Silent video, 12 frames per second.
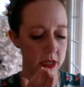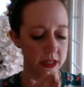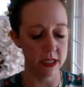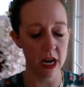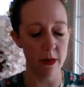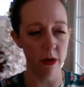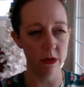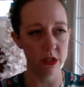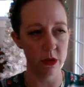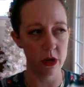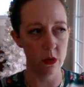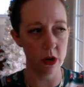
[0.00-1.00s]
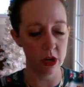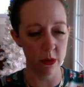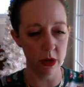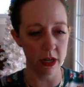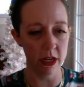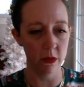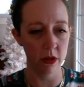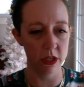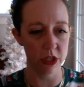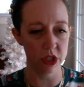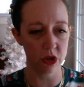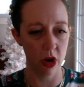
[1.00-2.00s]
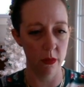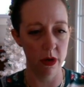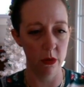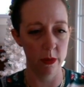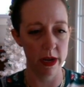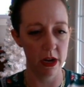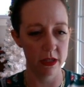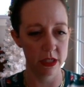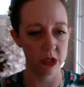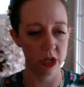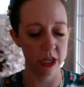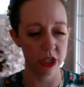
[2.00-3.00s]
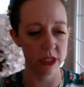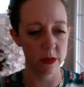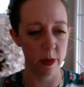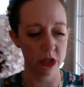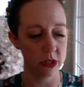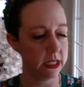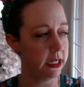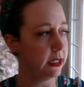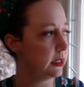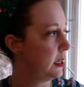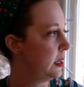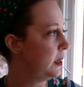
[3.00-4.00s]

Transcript: at the time I was doing queer community, religious trauma were my concentration specialties.